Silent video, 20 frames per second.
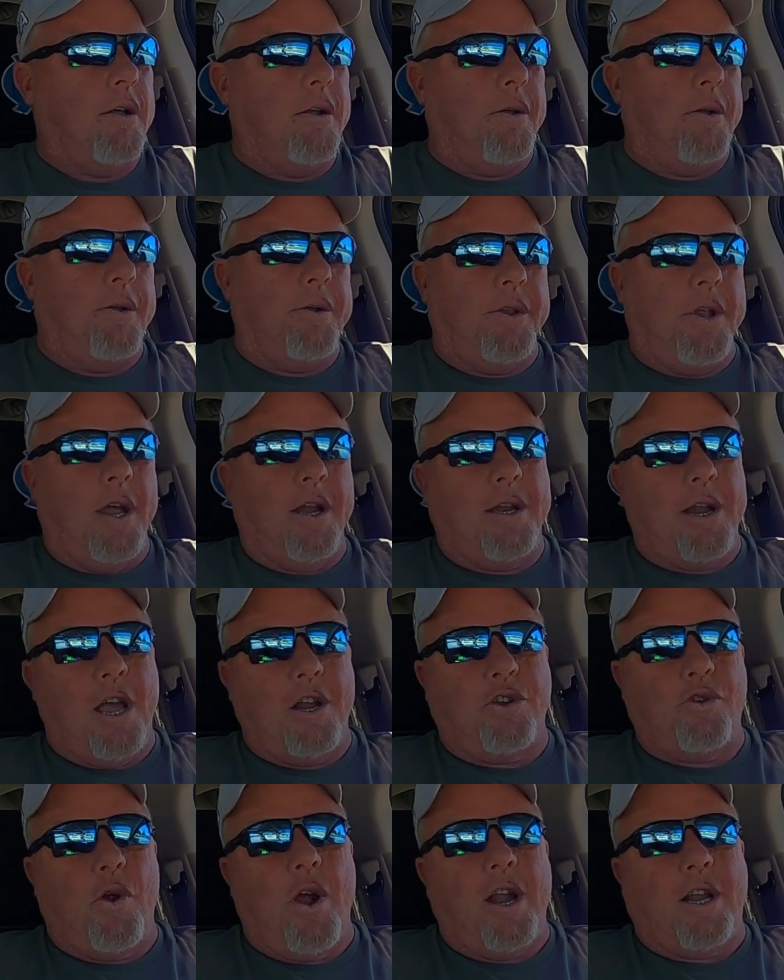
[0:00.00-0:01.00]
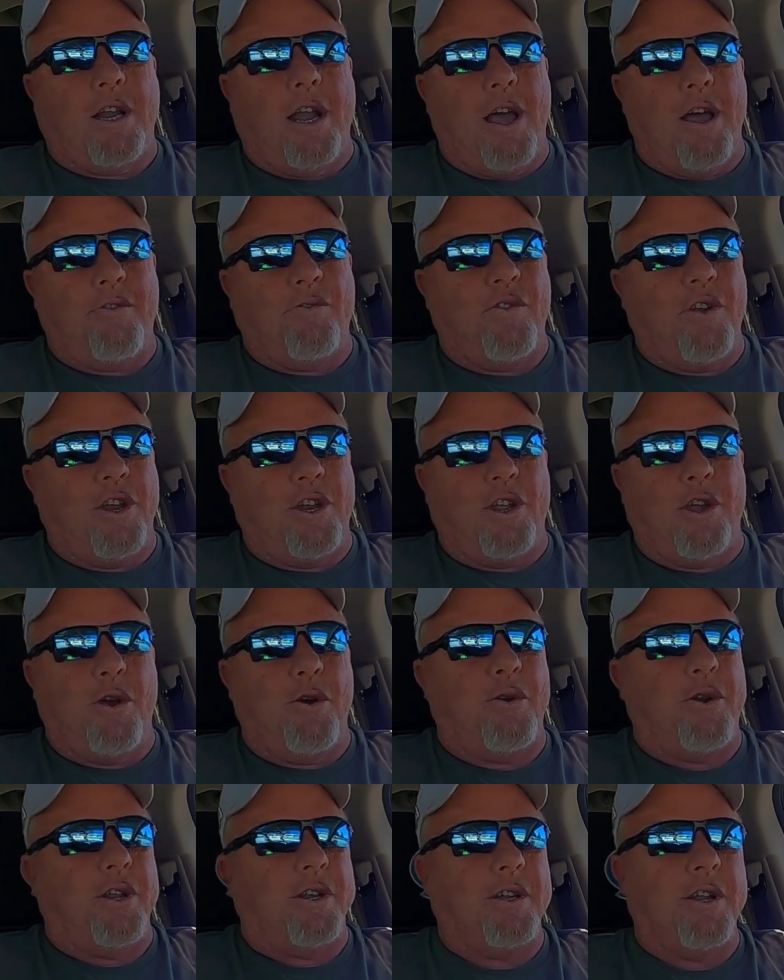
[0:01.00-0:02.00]
That drain line
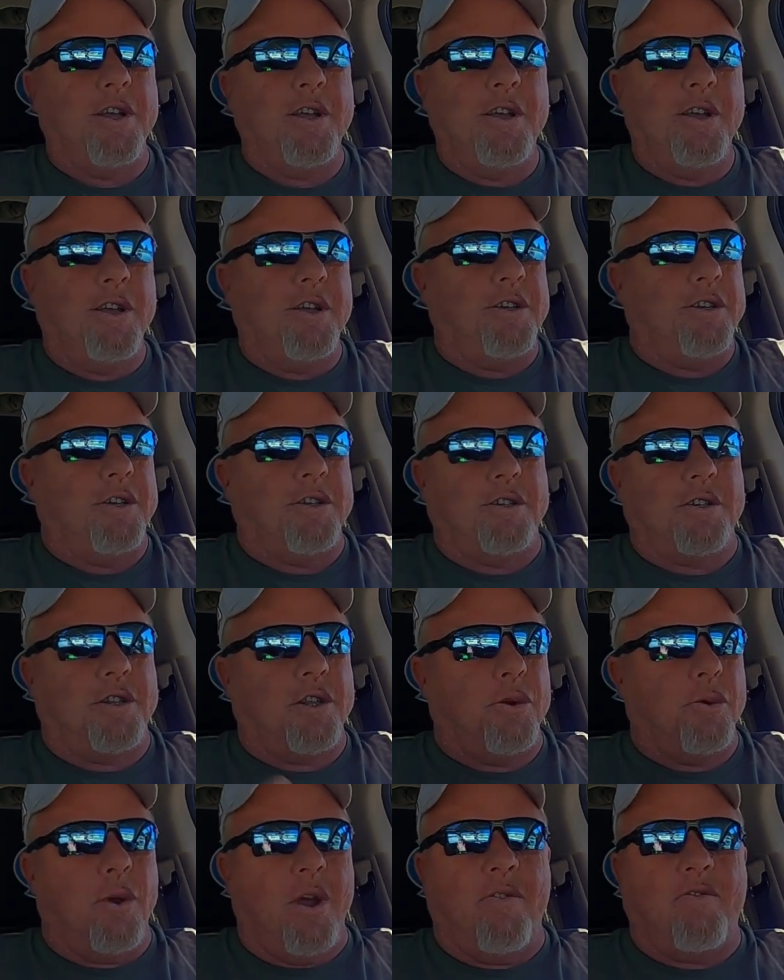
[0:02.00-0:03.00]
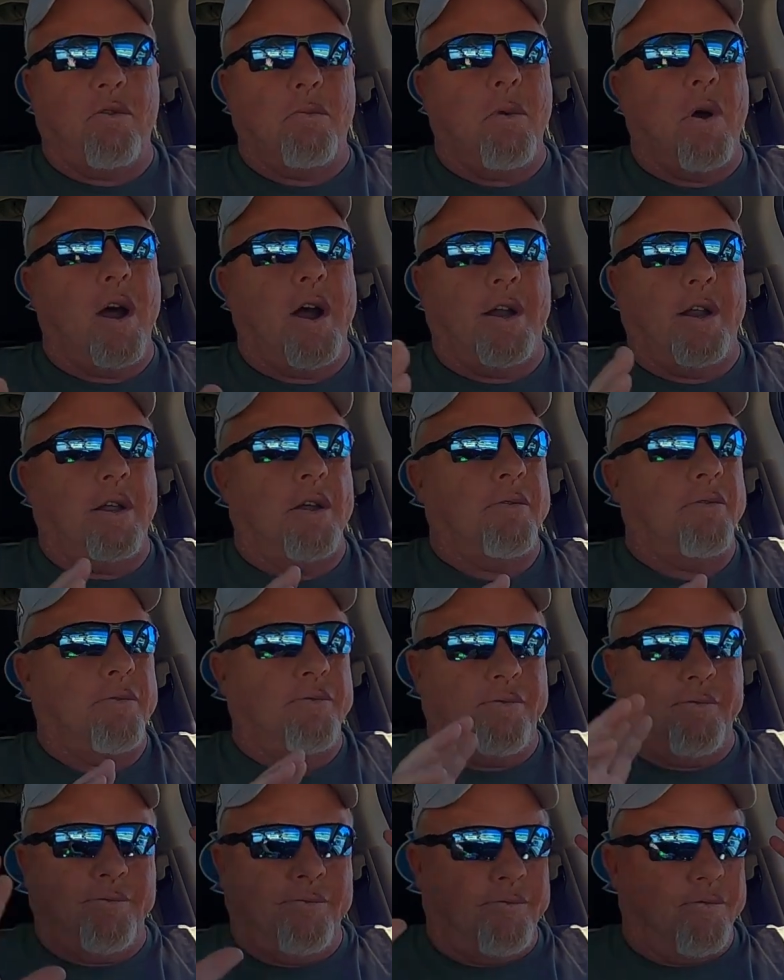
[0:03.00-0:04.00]
video that just threw everybody a
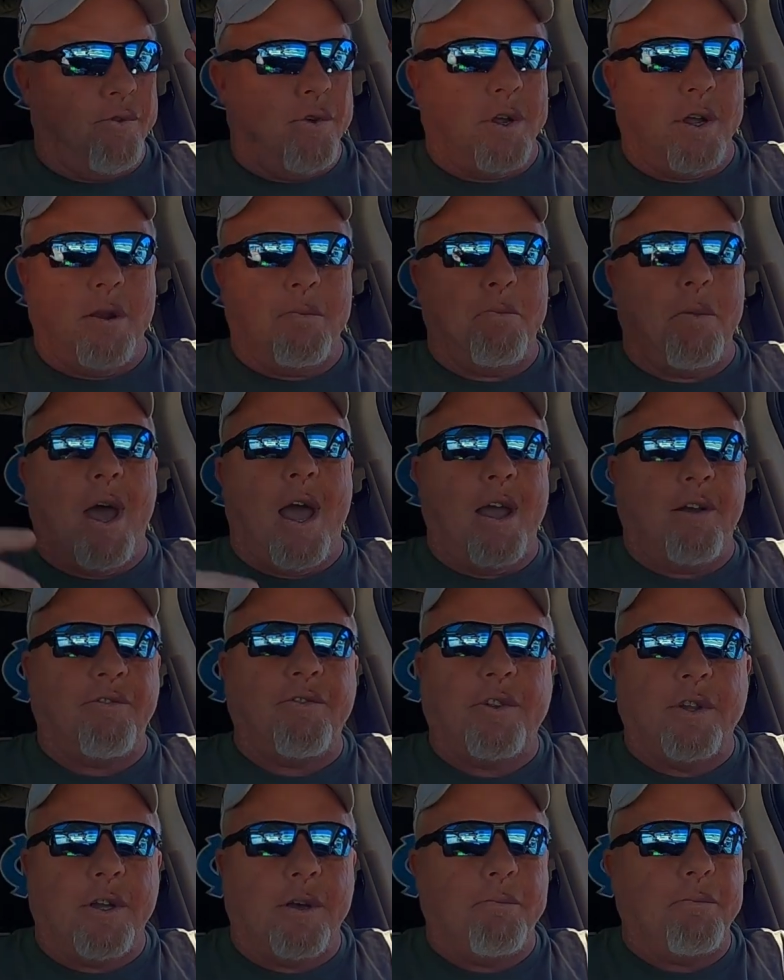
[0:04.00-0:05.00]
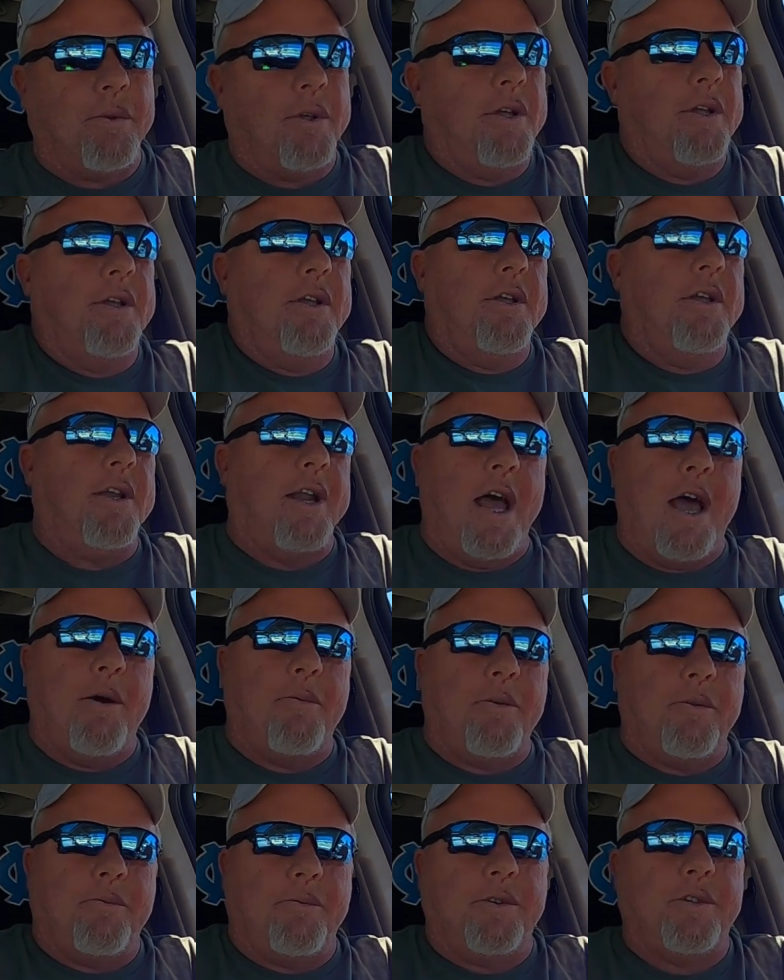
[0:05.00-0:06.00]
freaking backflip, that
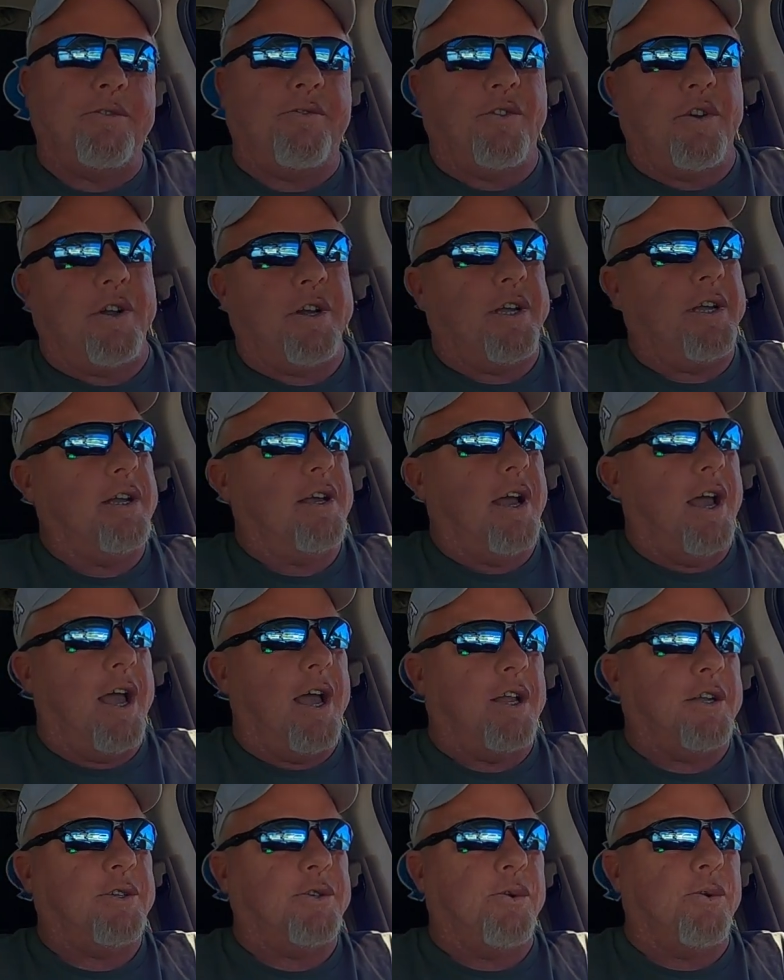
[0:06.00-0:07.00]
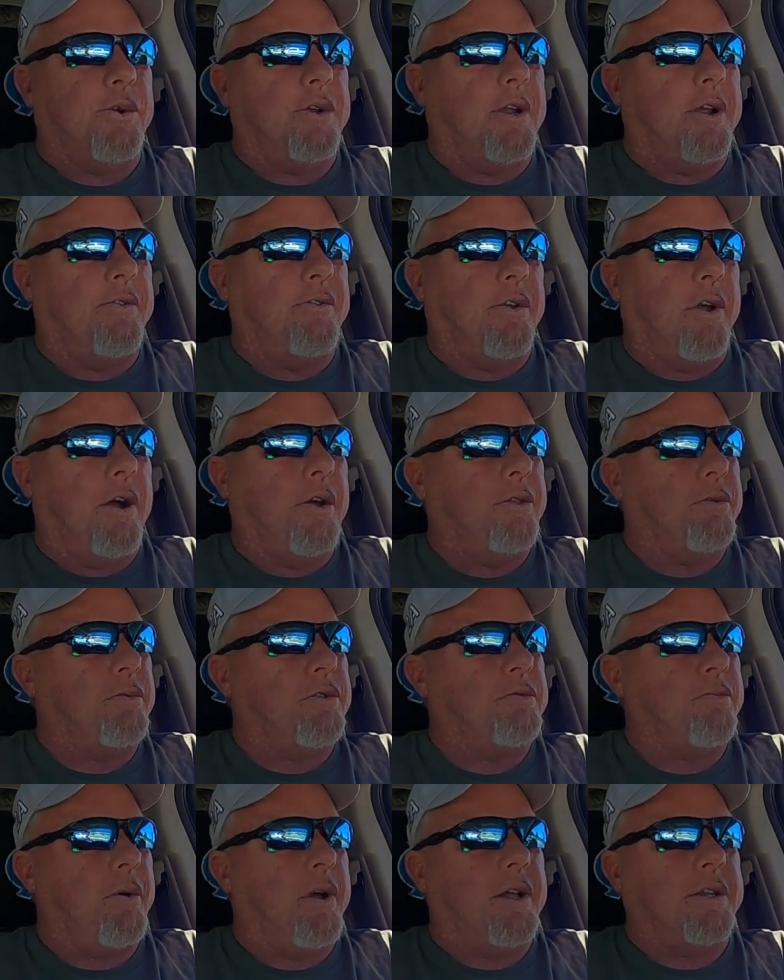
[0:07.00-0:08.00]
one was funny. I enjoyed all the
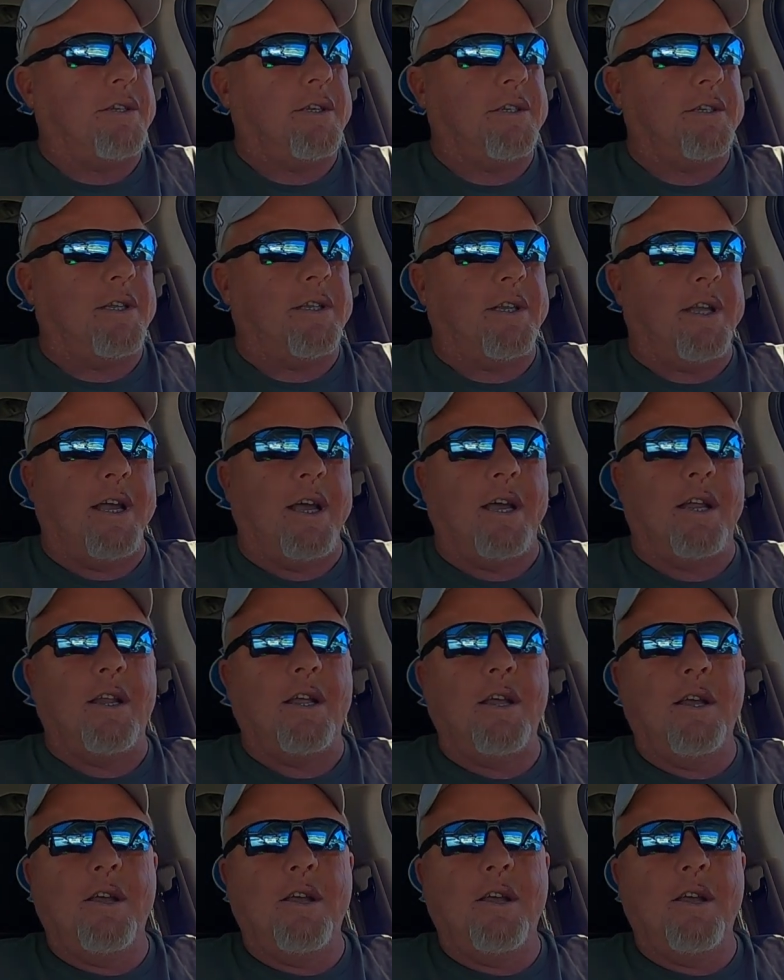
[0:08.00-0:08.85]
responses in that.